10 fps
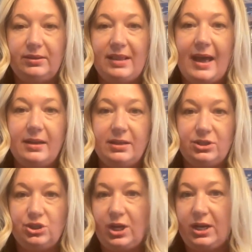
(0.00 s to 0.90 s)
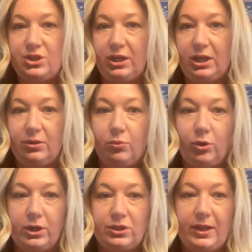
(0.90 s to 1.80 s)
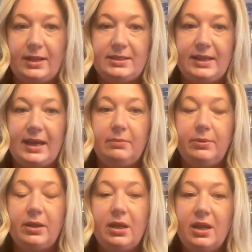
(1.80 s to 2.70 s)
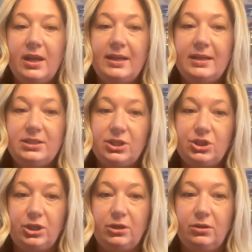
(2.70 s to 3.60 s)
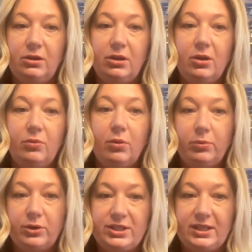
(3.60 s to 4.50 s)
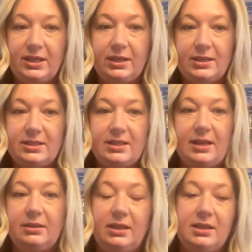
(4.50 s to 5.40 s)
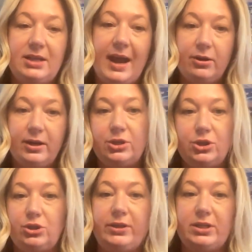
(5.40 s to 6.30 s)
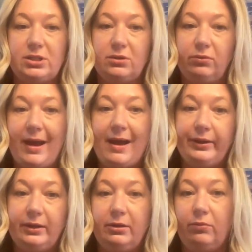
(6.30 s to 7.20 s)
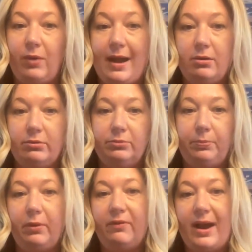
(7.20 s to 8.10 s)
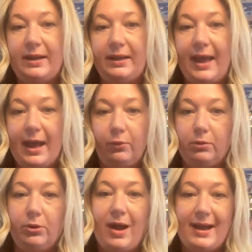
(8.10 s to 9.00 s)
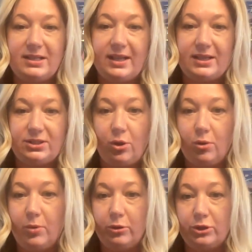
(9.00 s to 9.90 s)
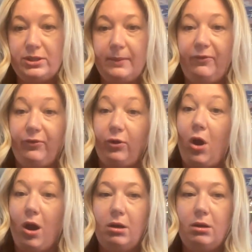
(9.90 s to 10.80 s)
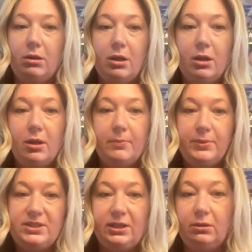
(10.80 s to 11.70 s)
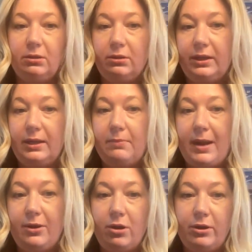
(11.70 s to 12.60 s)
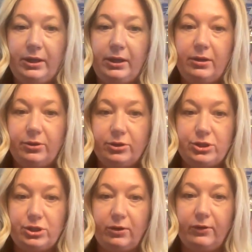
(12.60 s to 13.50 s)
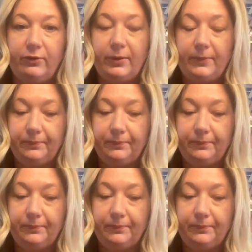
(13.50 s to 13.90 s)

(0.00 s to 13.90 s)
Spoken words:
that is changing in the mortgage landscape. In addition, what we're seeing is that the entire industry is rallied around providing equitable access to homeownership for all, particularly in minority and underserved